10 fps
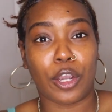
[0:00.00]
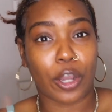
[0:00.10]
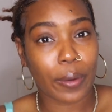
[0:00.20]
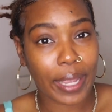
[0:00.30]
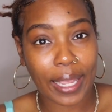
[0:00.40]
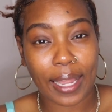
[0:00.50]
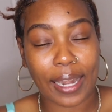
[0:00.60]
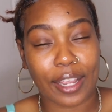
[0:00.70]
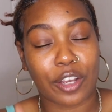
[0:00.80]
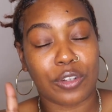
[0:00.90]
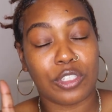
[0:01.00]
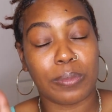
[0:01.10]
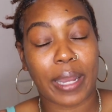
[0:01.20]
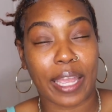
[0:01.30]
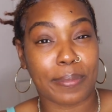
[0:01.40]
go ahead and go to
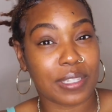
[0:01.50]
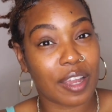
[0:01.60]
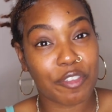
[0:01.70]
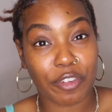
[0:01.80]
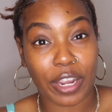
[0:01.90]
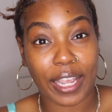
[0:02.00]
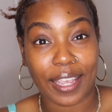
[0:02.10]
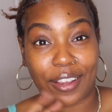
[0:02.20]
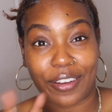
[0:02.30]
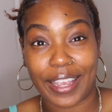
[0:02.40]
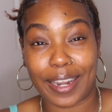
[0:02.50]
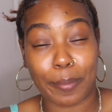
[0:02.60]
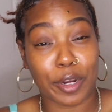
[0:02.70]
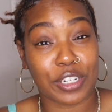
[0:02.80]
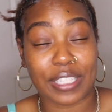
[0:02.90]
my Amazon front and go ahead
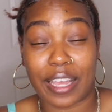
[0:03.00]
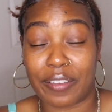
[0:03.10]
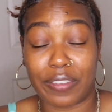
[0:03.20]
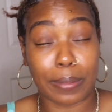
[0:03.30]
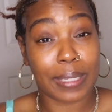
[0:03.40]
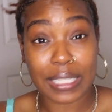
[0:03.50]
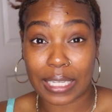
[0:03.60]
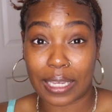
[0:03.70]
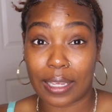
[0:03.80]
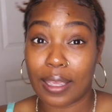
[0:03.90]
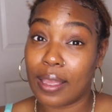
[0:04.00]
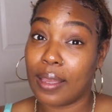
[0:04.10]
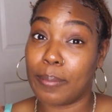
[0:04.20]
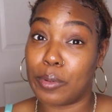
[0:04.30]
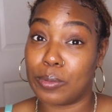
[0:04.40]
and purchase that
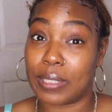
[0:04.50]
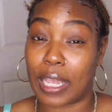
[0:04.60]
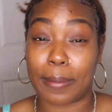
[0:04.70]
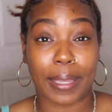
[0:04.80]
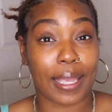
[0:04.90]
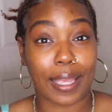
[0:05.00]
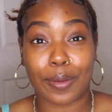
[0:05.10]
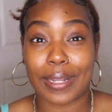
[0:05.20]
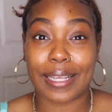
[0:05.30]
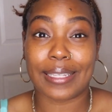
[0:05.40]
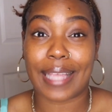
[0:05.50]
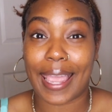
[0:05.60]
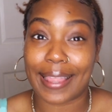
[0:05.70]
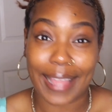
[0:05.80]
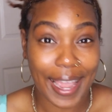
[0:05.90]
VBT boob tape. It is
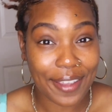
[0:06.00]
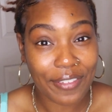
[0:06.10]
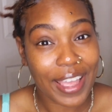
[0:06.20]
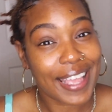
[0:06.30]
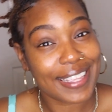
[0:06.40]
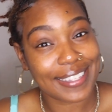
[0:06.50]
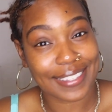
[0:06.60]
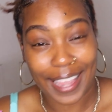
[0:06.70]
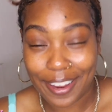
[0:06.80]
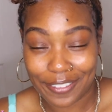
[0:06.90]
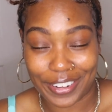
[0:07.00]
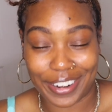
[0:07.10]
a life saver